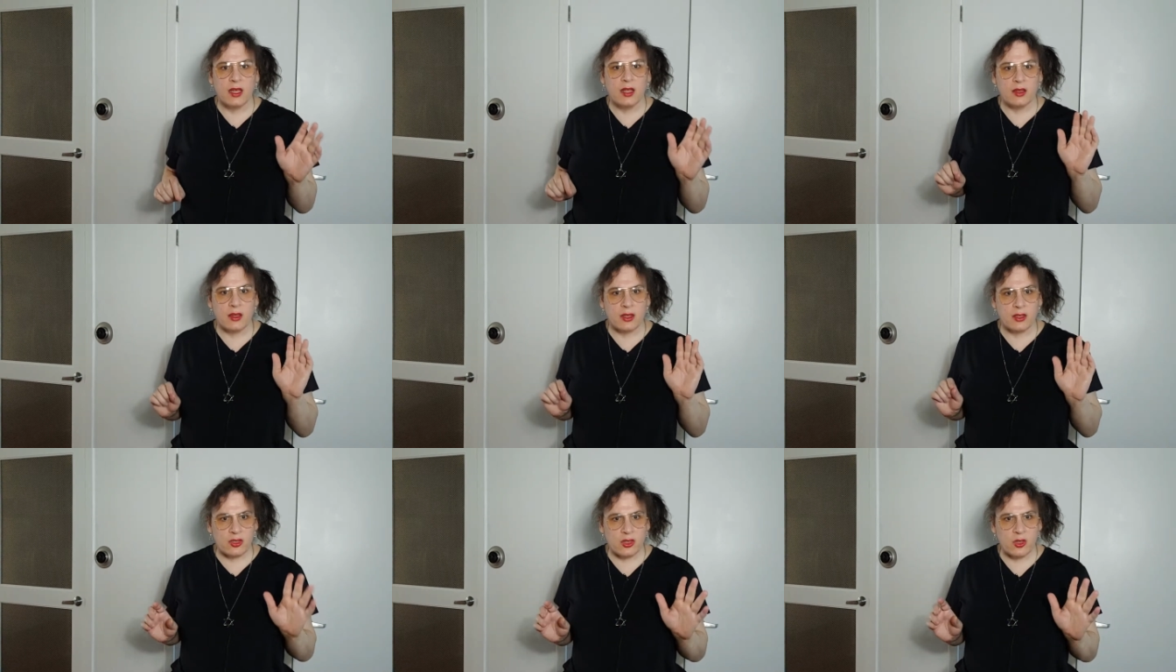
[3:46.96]

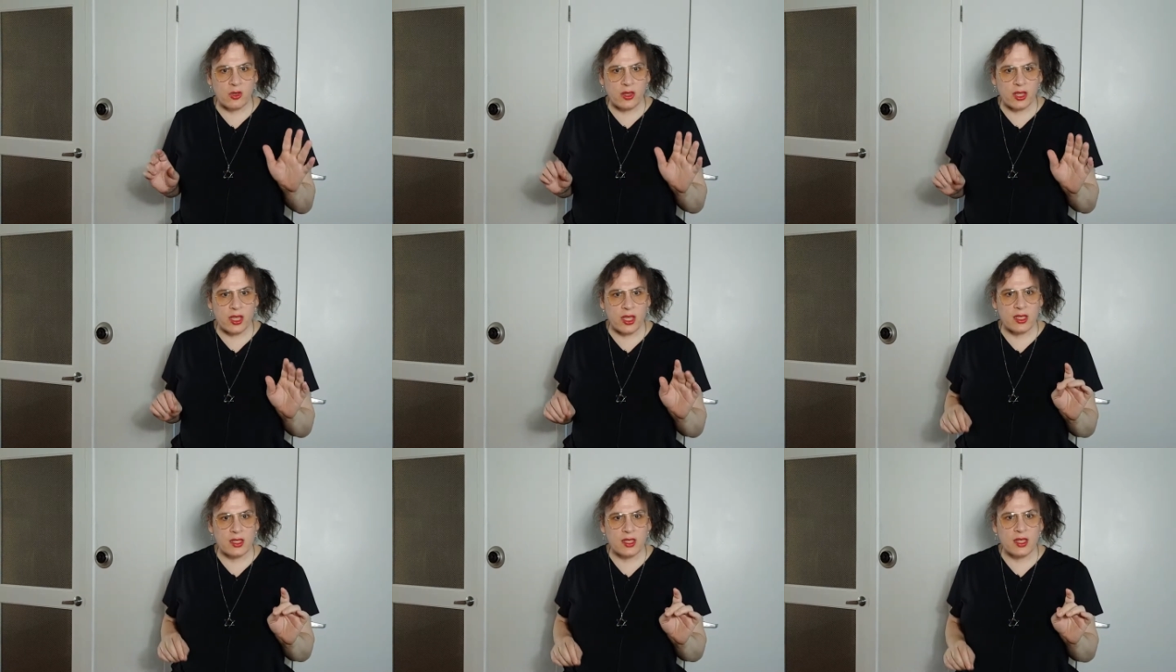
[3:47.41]
The
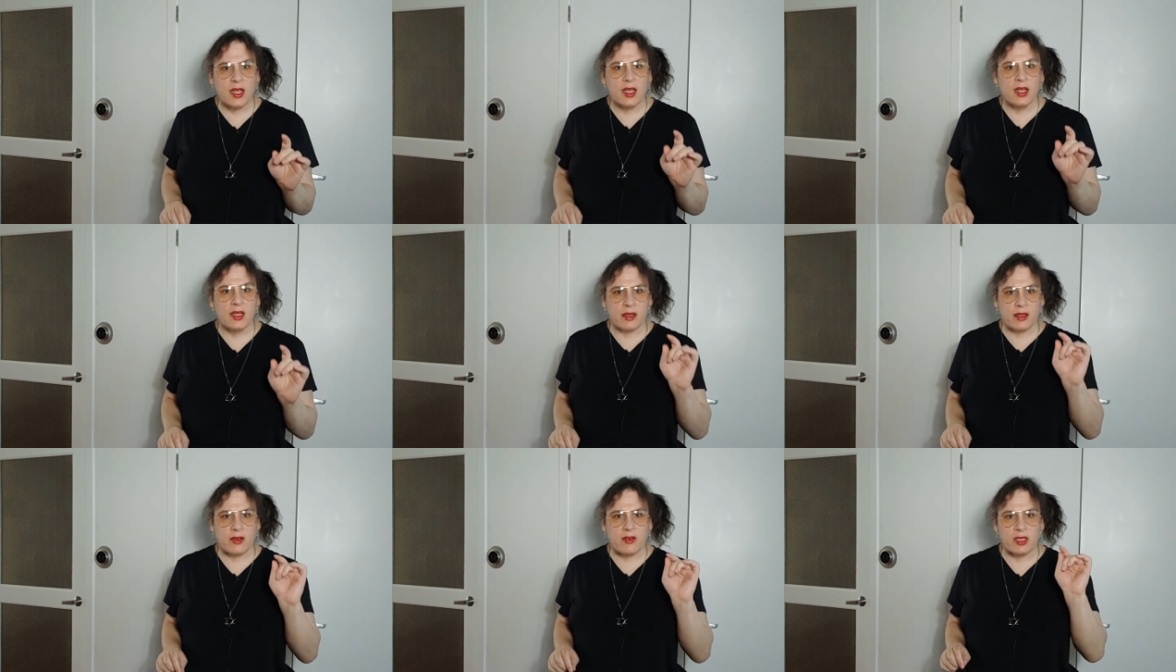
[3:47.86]
truth is,
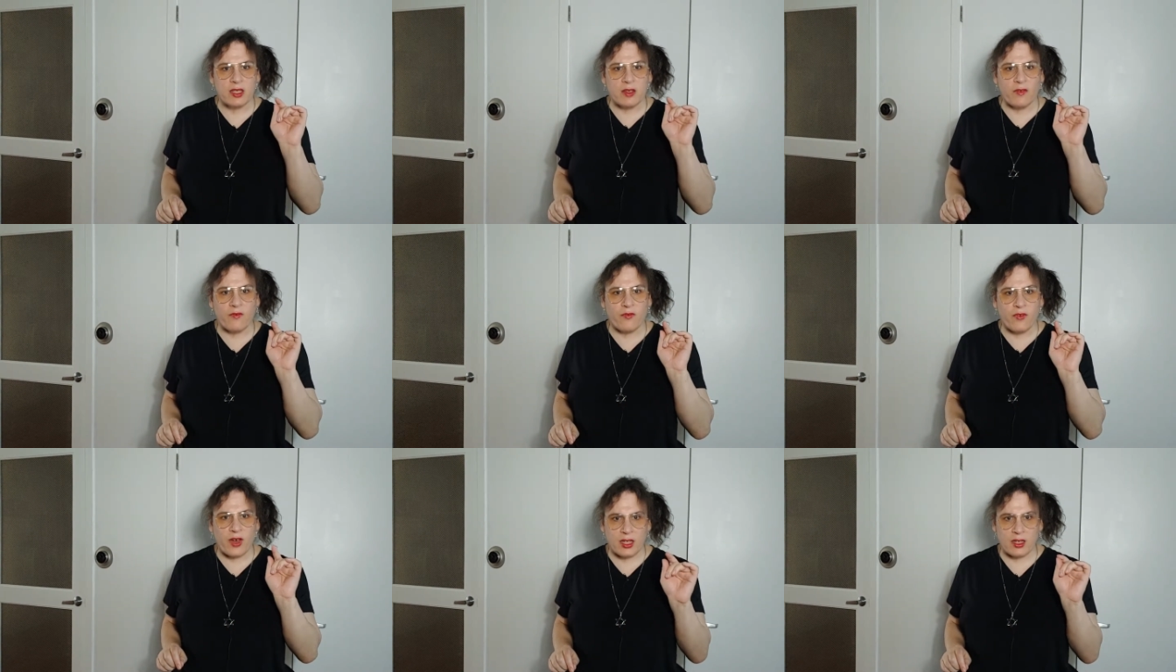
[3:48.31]
there is a
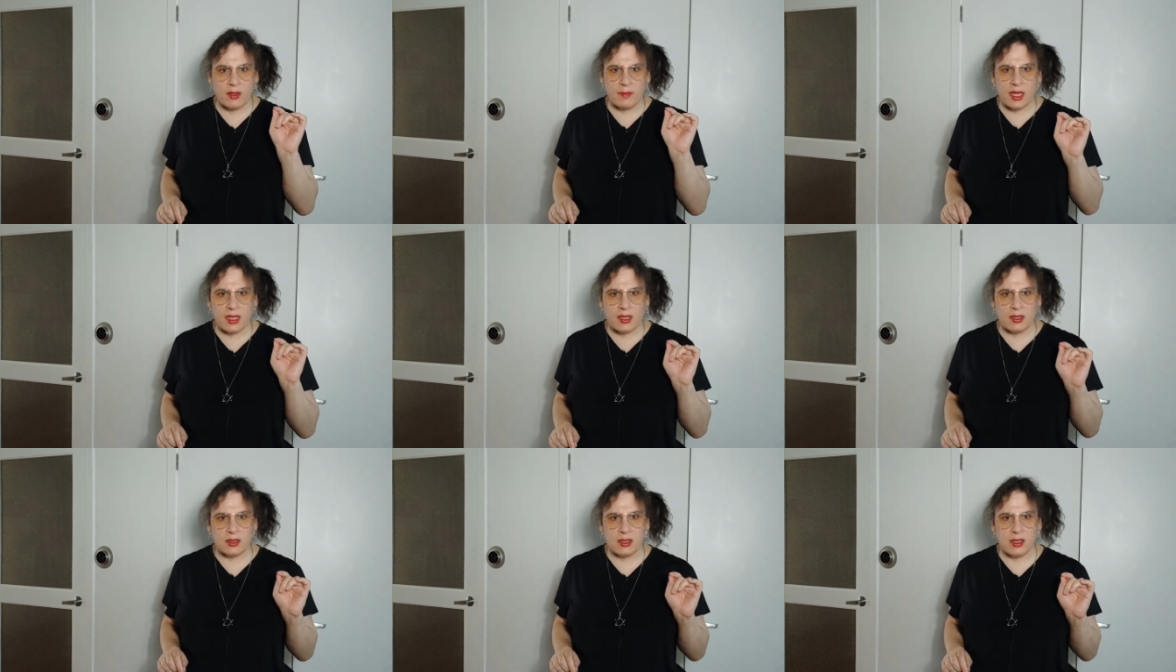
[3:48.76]

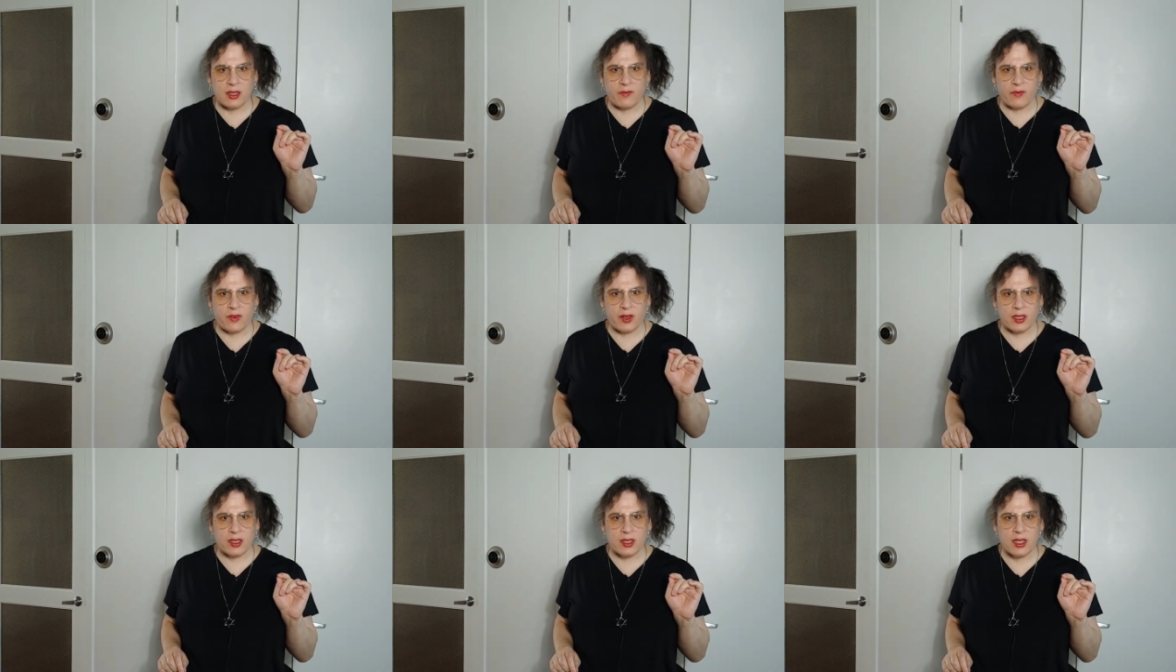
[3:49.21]
fundamental
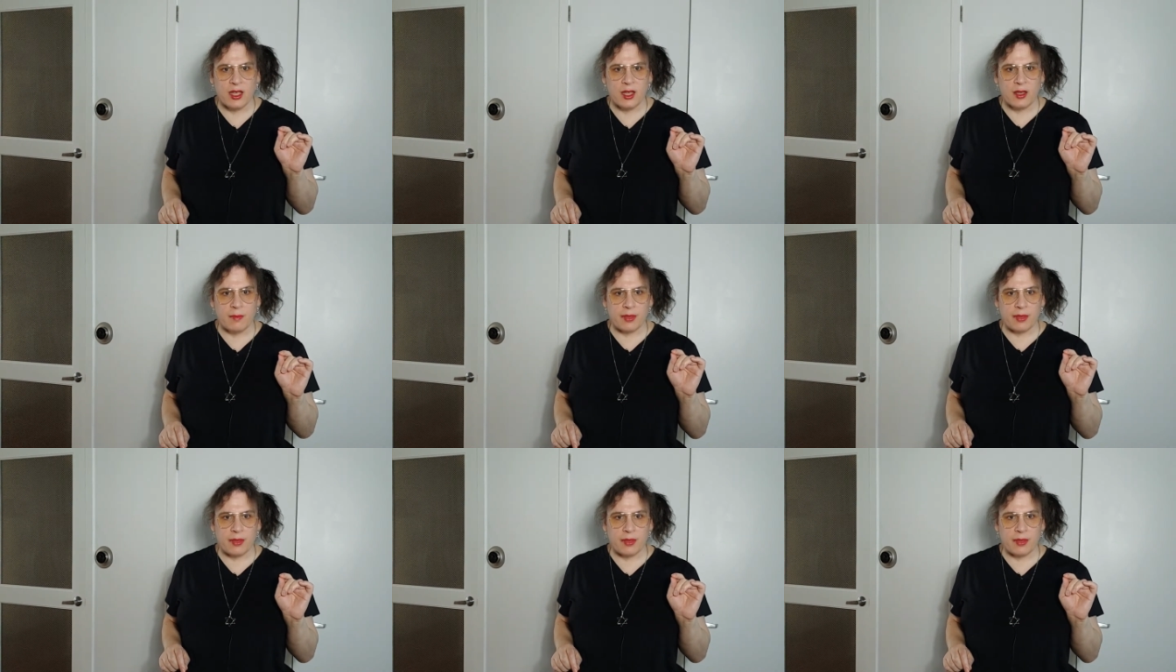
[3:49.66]
difference